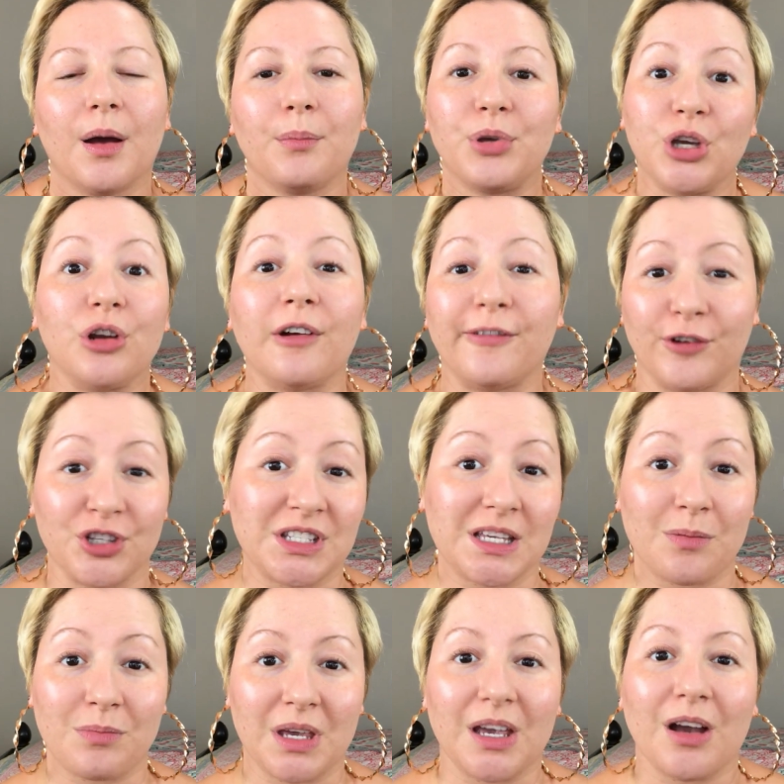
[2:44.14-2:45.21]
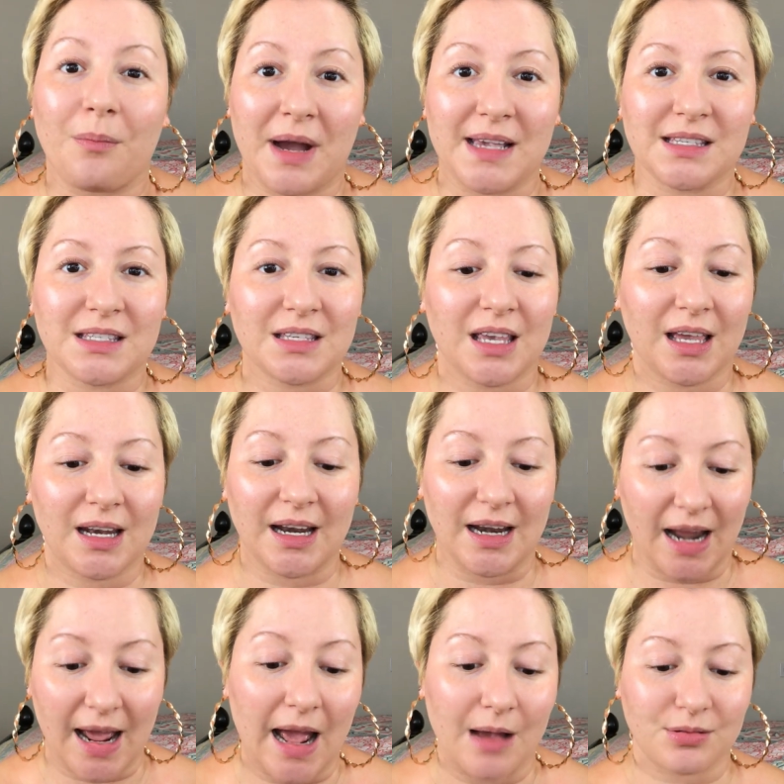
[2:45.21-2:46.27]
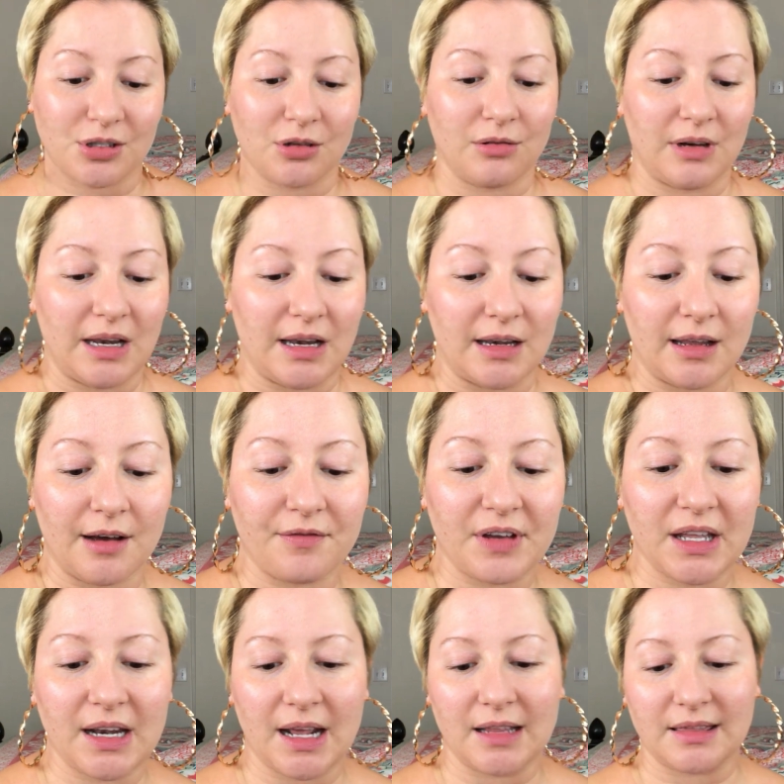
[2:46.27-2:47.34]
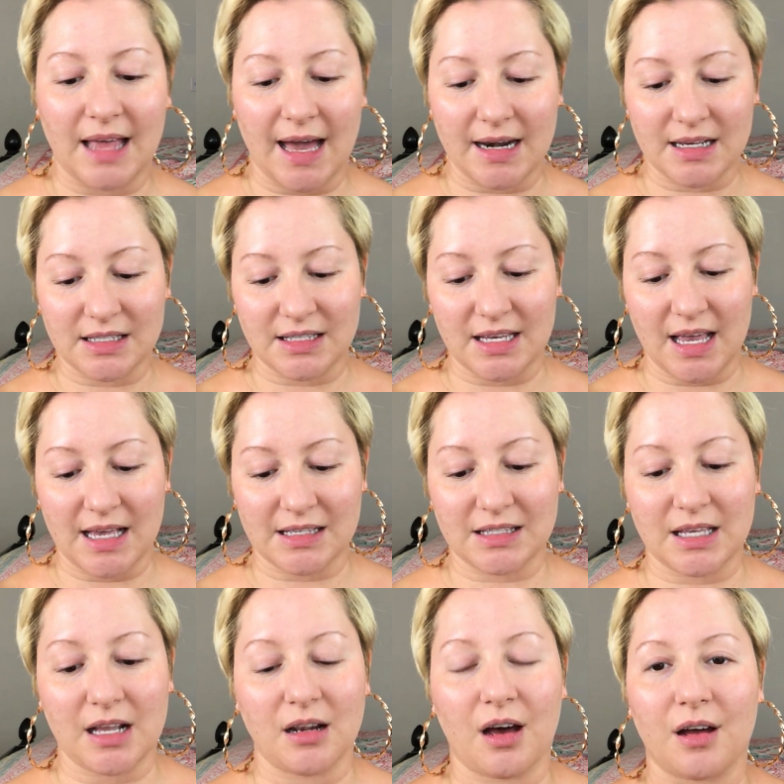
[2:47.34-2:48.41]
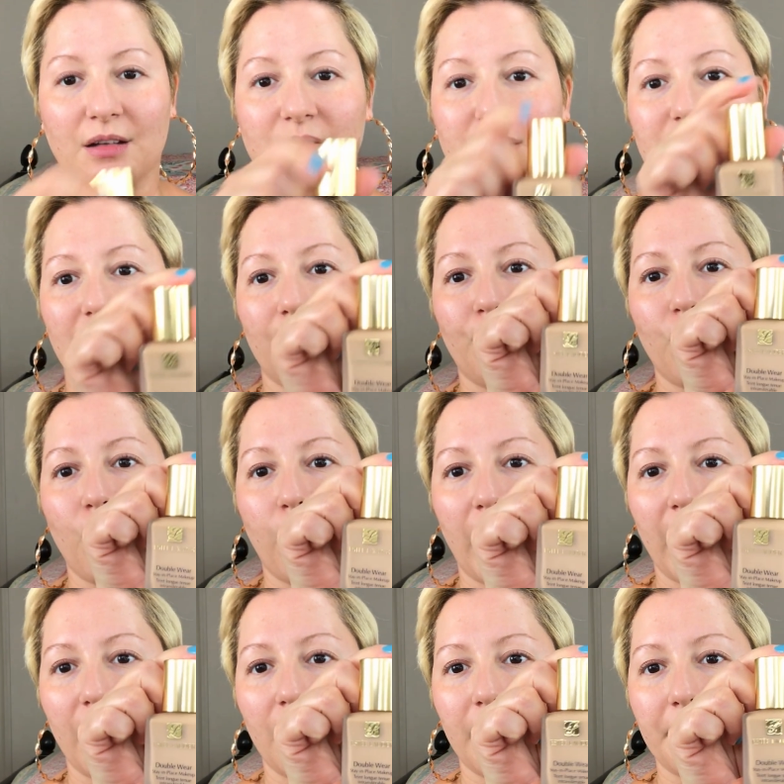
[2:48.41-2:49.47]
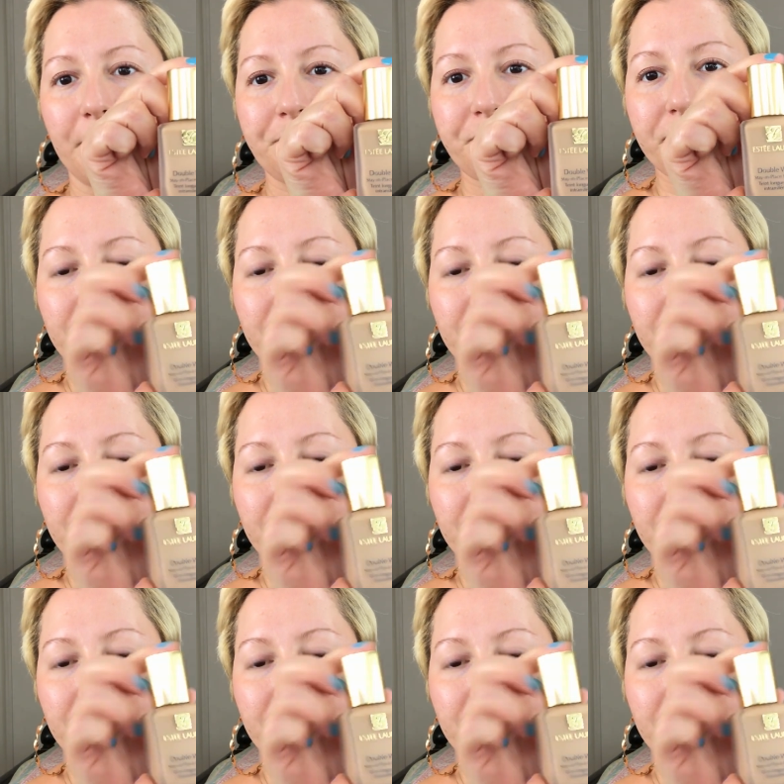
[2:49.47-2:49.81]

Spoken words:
beautiful to me on my skin, and I absolutely love it. And that is the Estee Lauder Double Wear